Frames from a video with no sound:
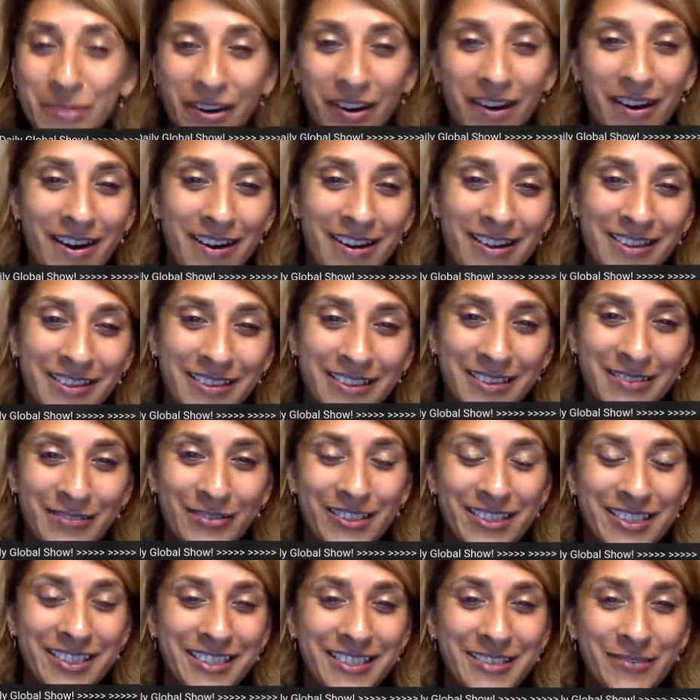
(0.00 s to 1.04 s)
calls for
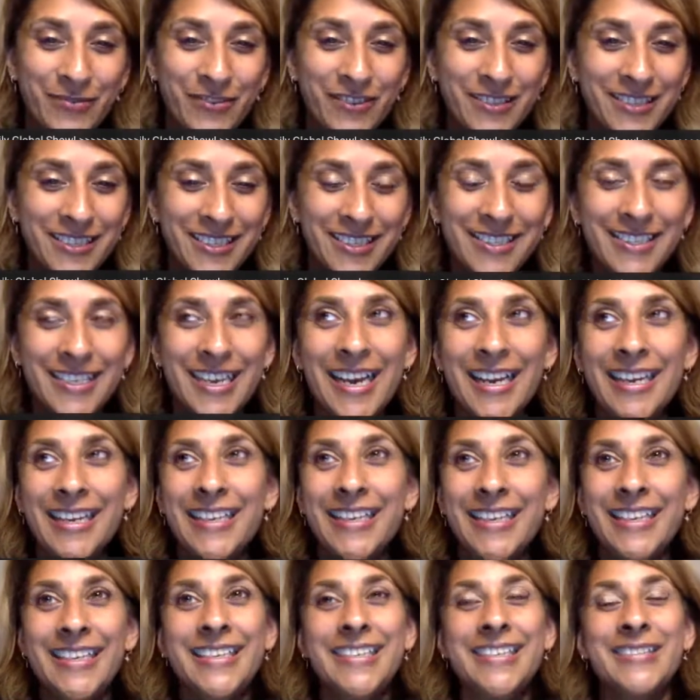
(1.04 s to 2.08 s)
the different
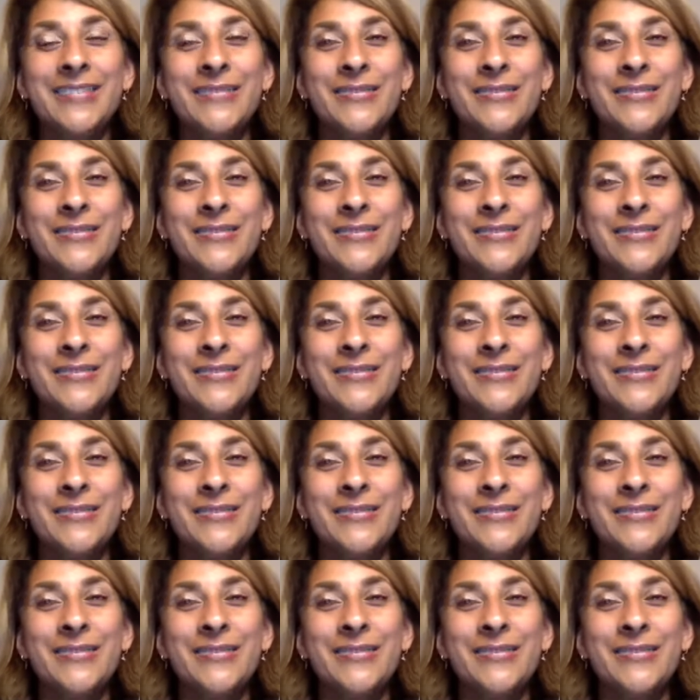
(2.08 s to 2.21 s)
societies,